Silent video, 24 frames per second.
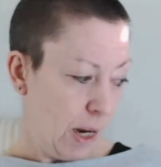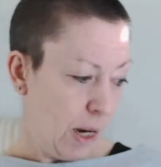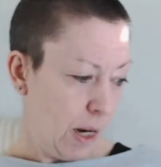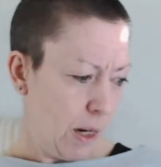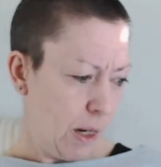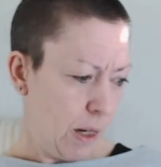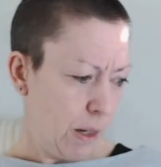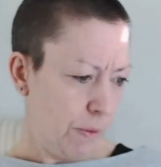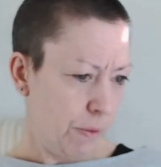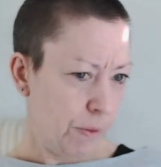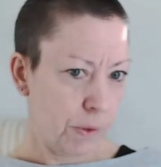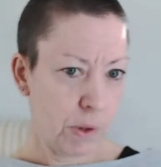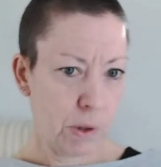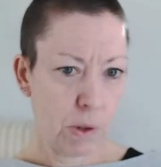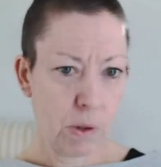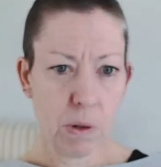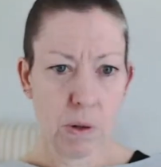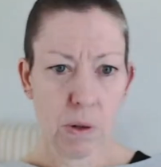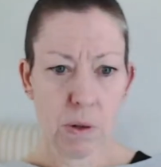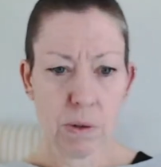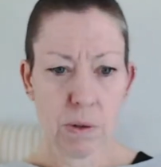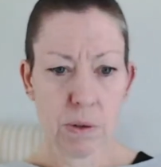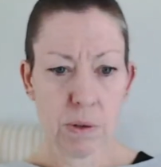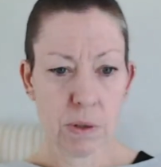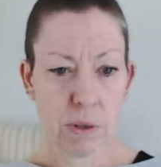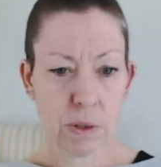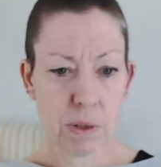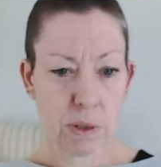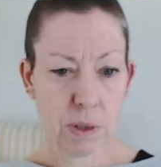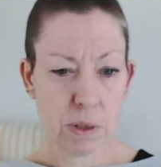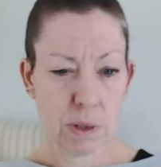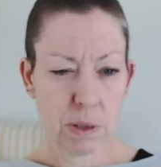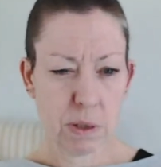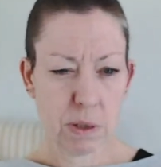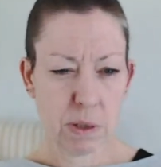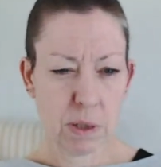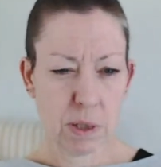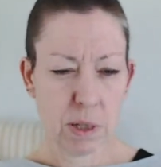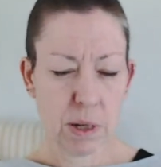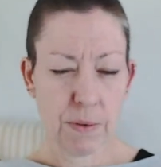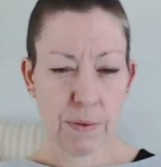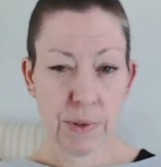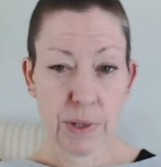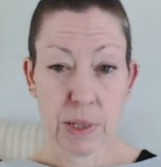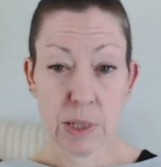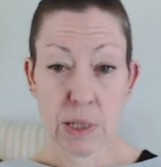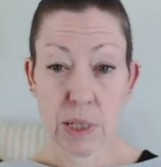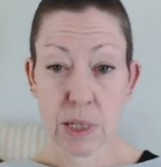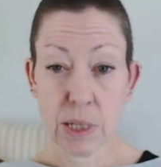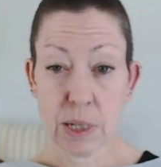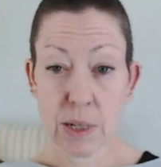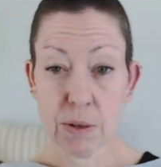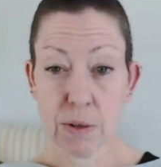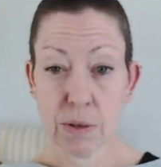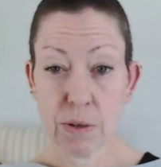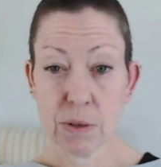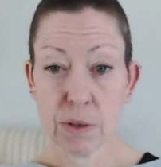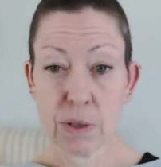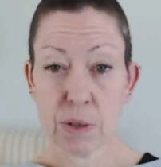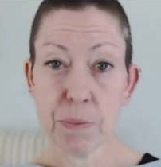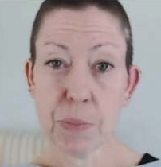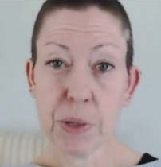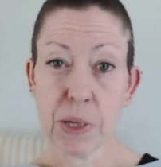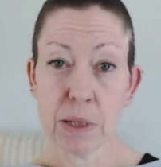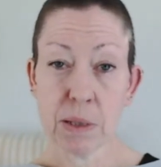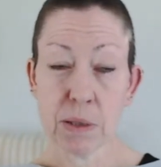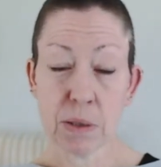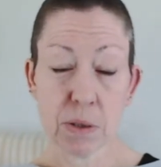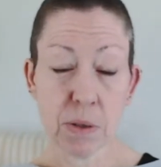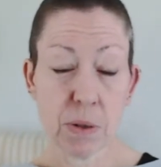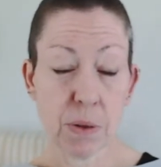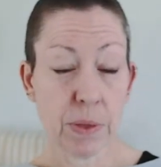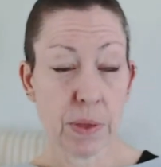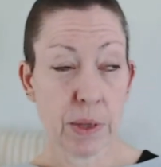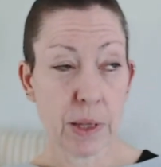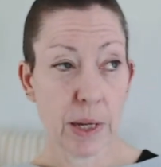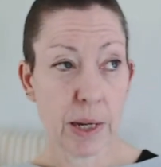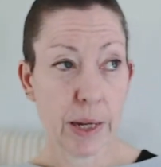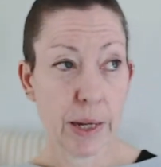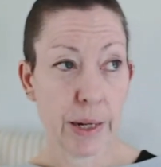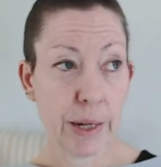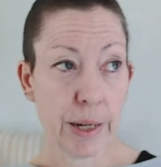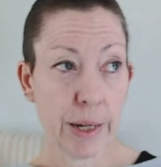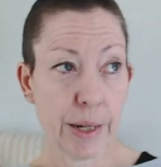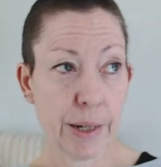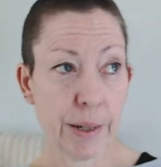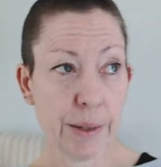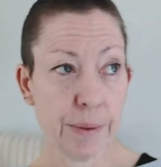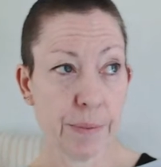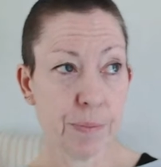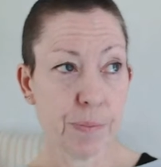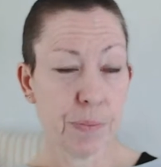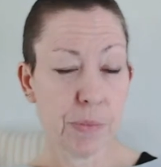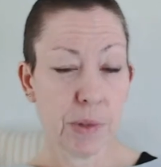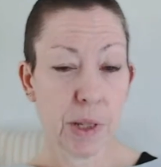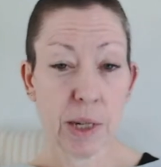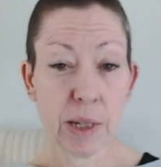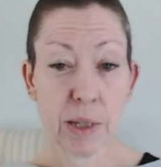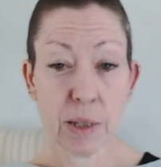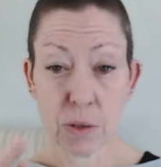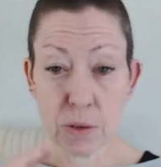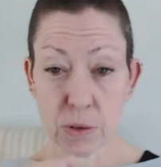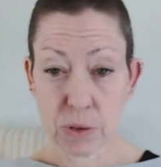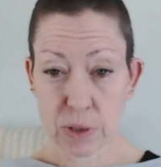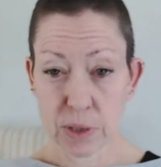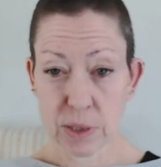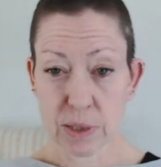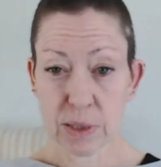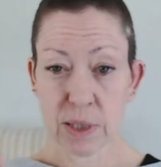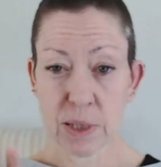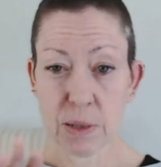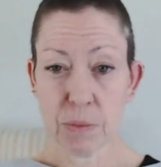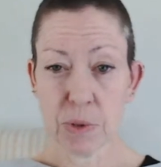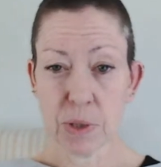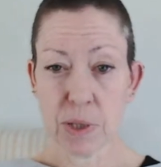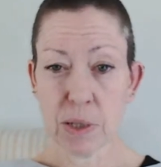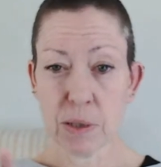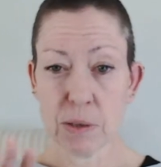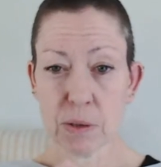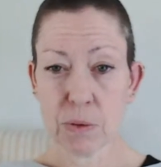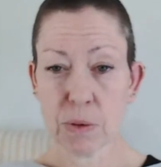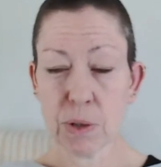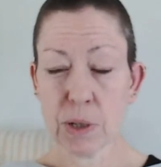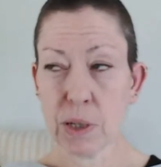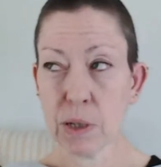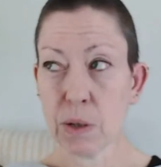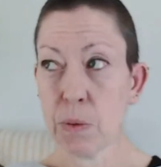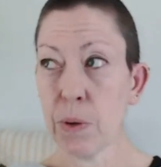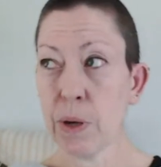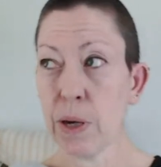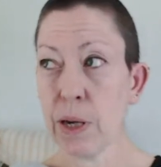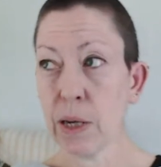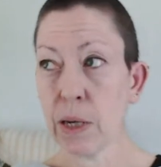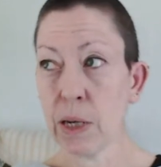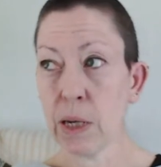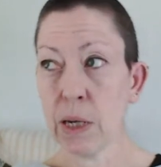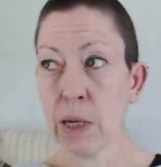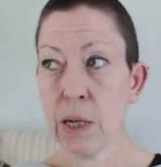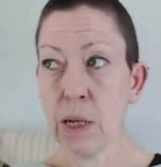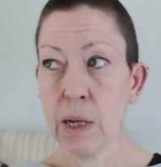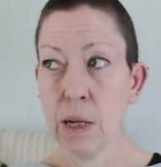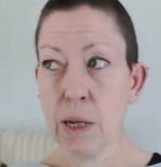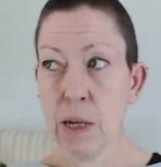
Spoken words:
And I've got 70 odd bits on there now, like using the Zip Sale, it's quite quick.